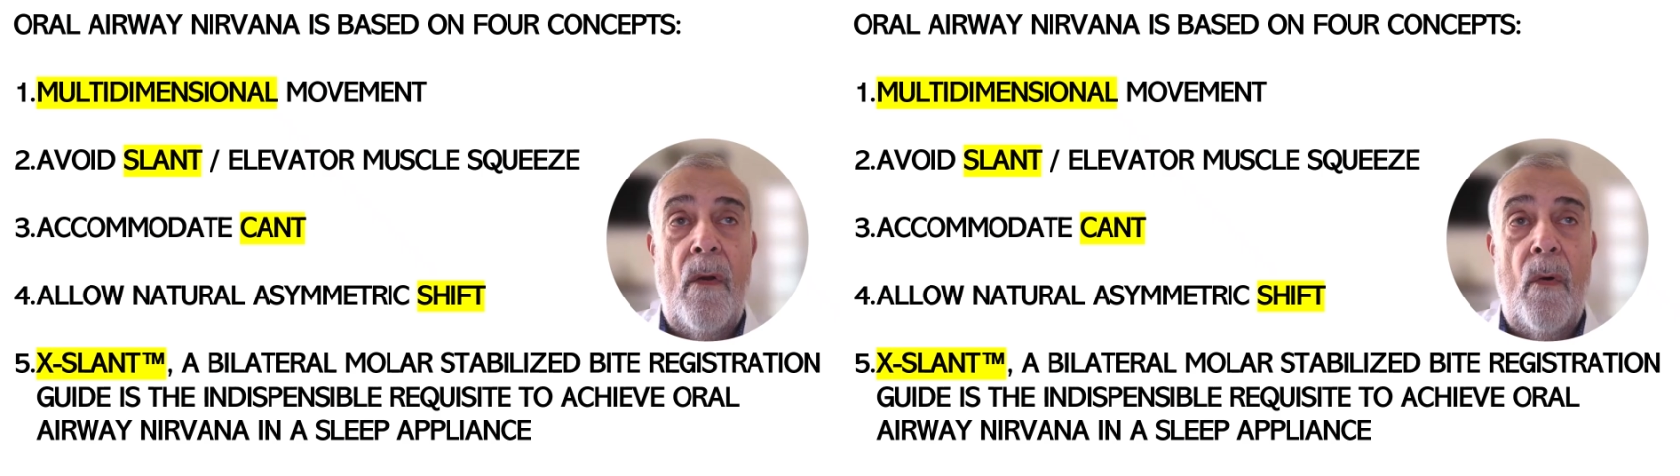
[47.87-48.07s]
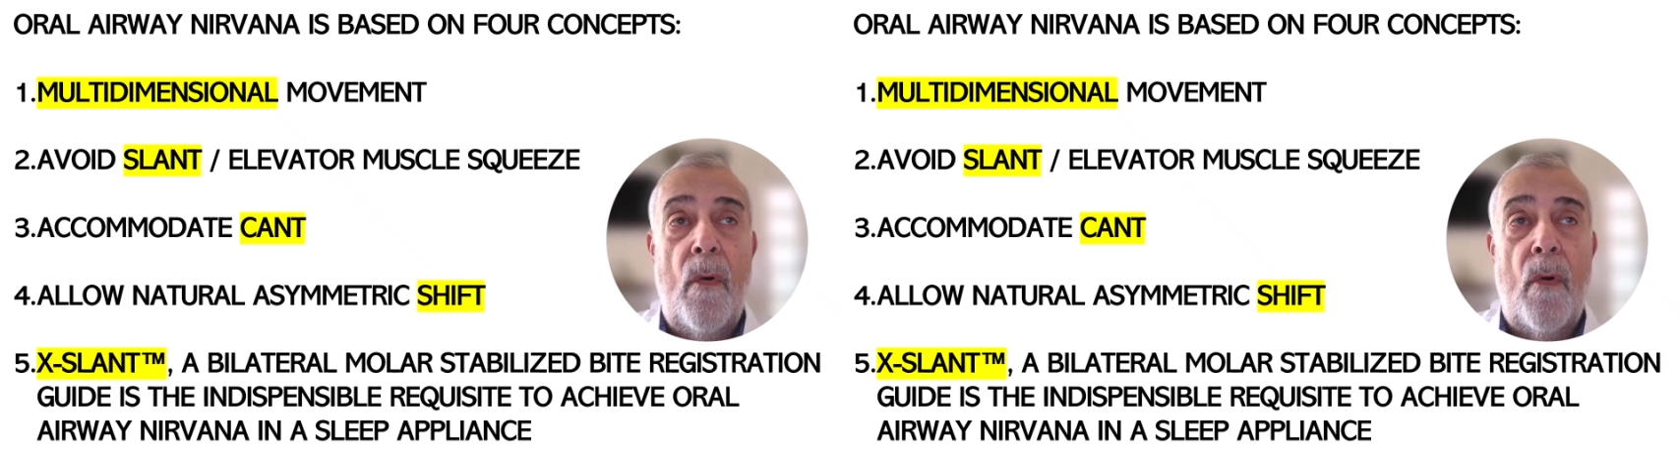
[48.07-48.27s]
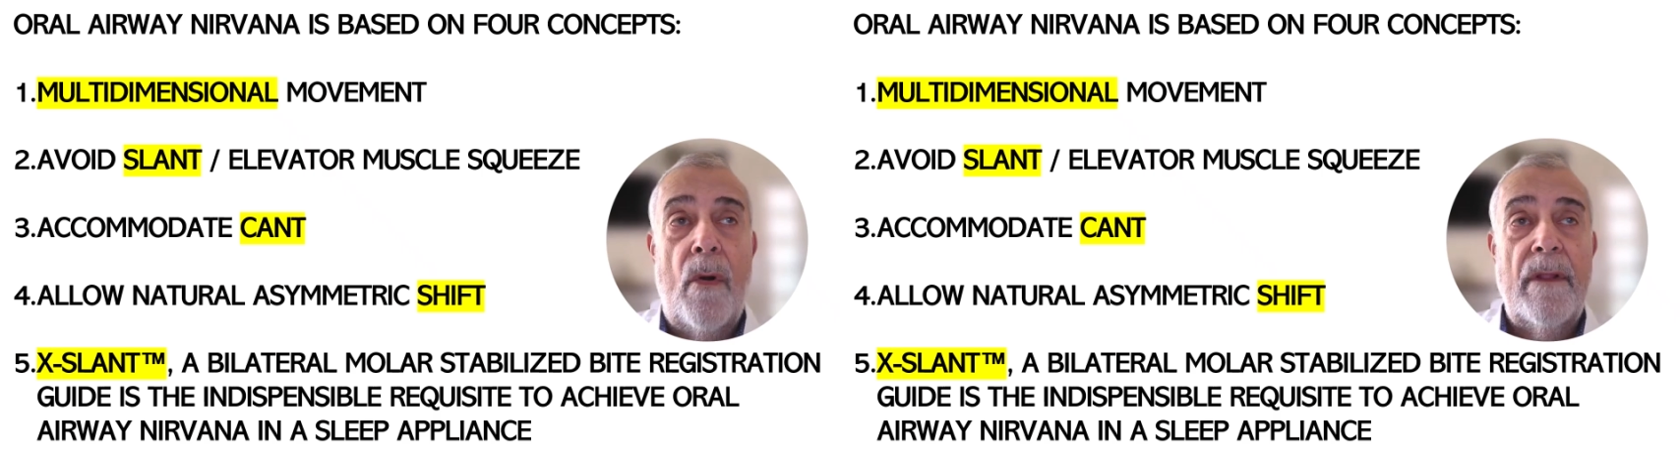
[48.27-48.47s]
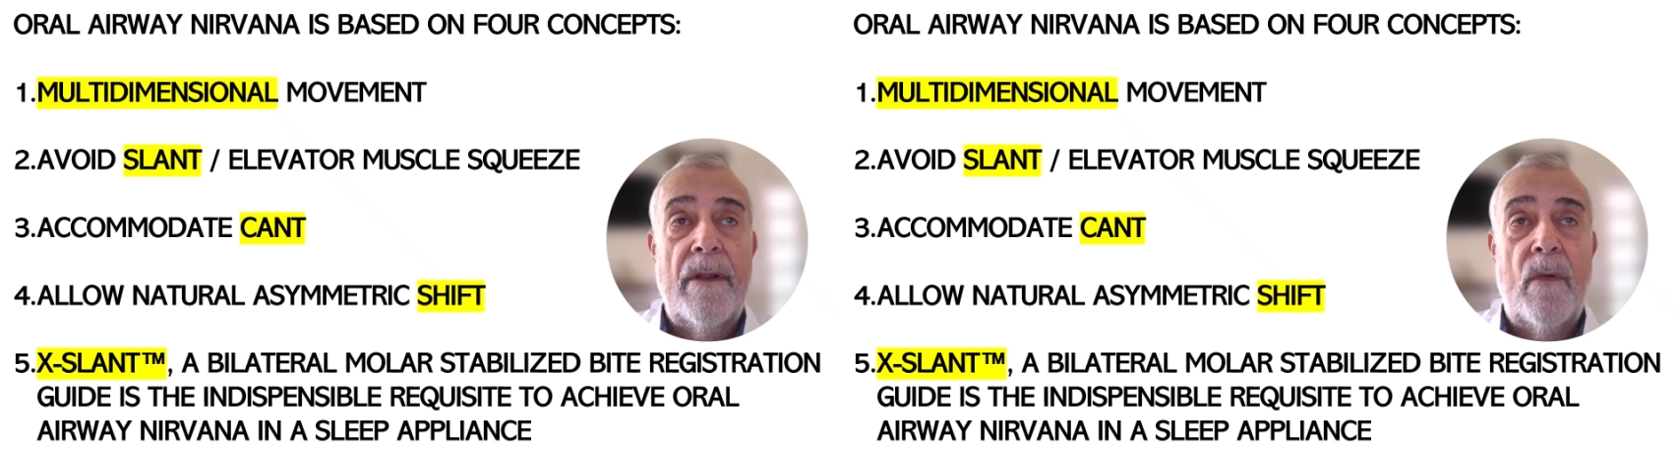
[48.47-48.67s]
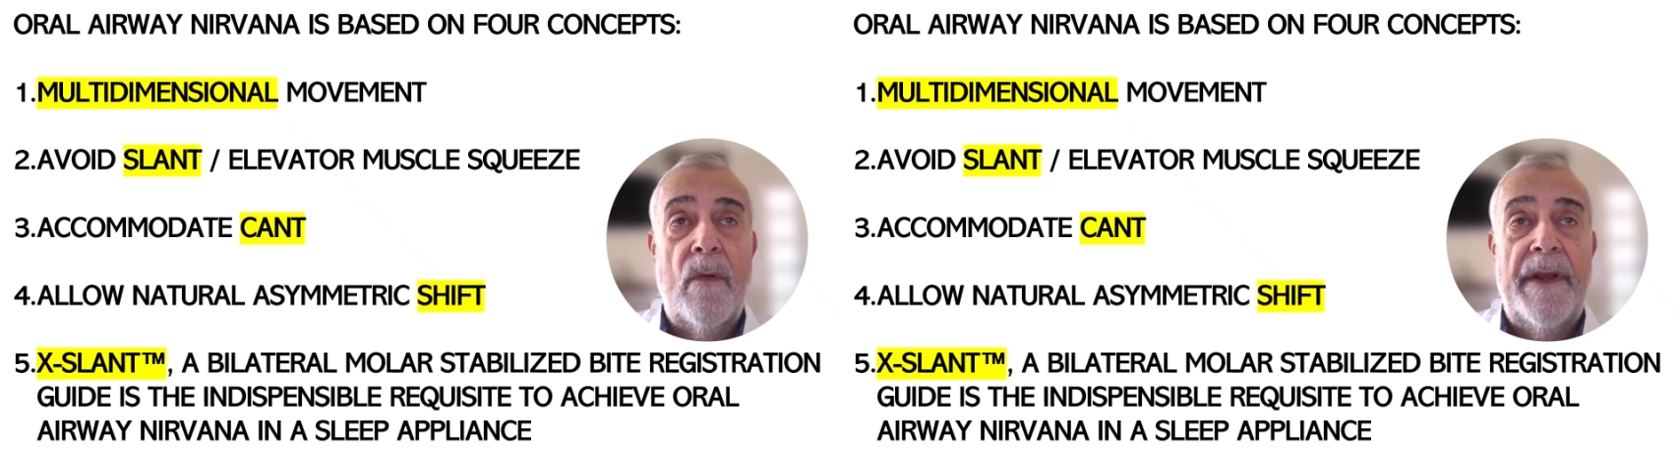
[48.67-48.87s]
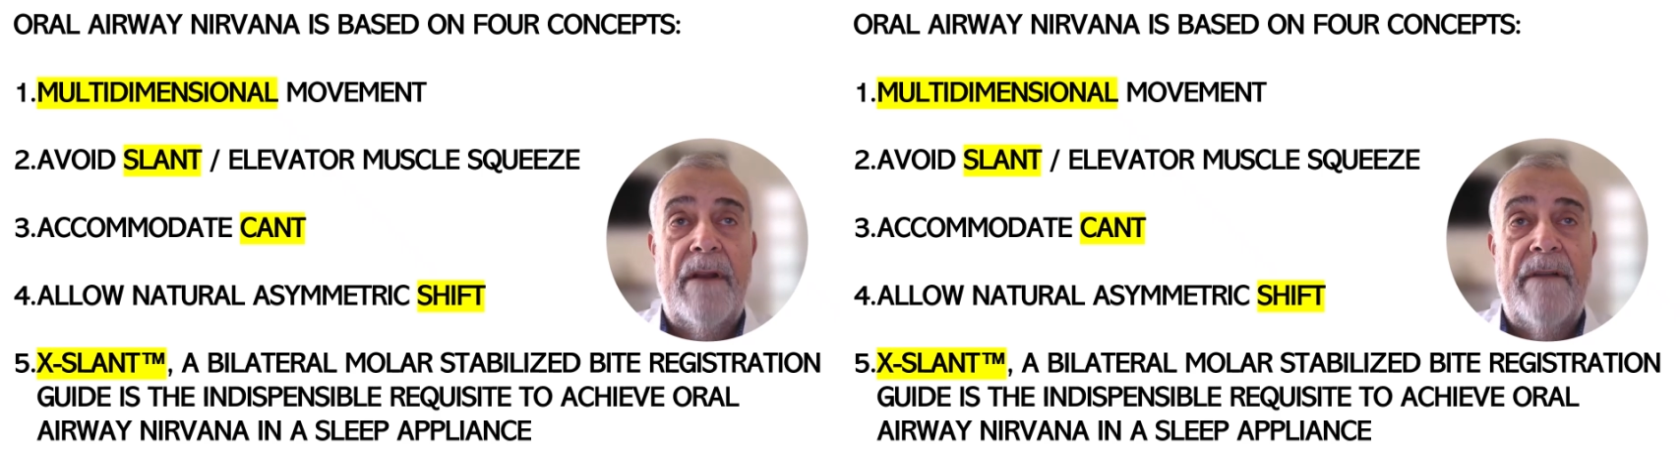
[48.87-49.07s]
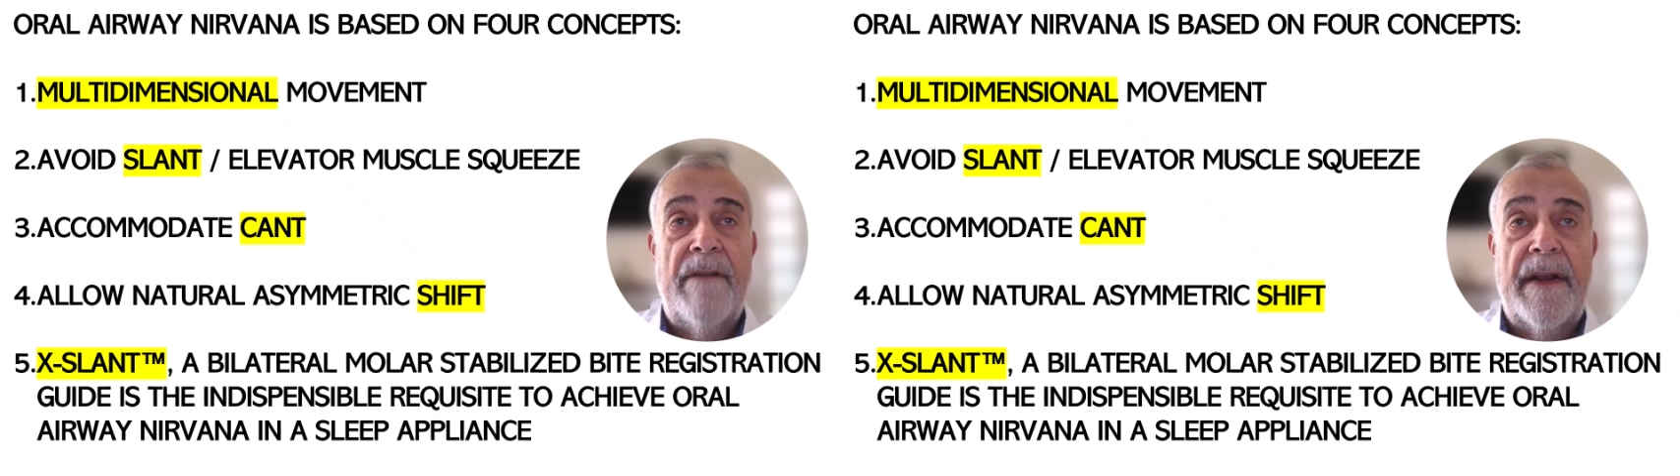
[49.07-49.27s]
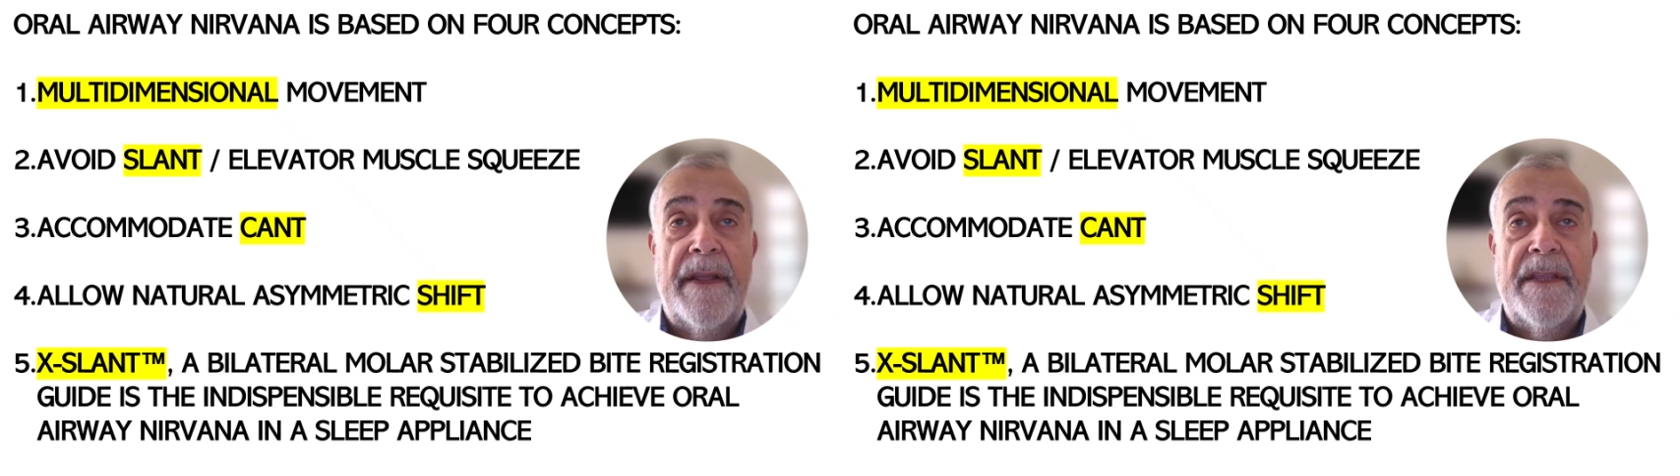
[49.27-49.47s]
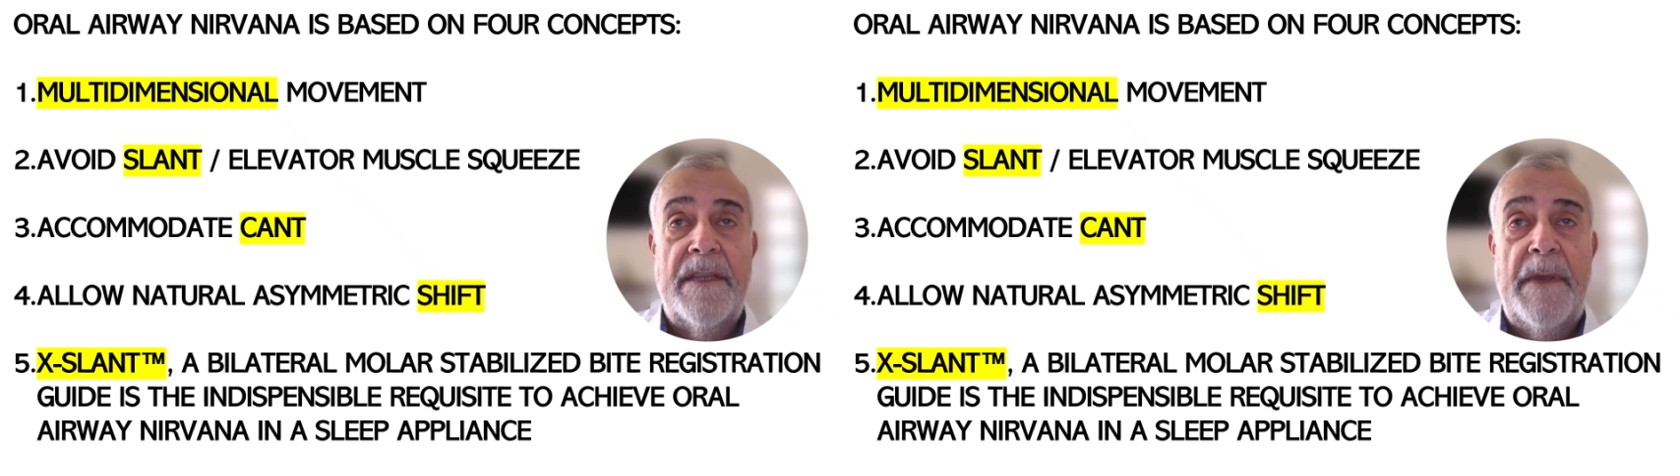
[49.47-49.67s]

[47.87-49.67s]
Oral airway nirvana is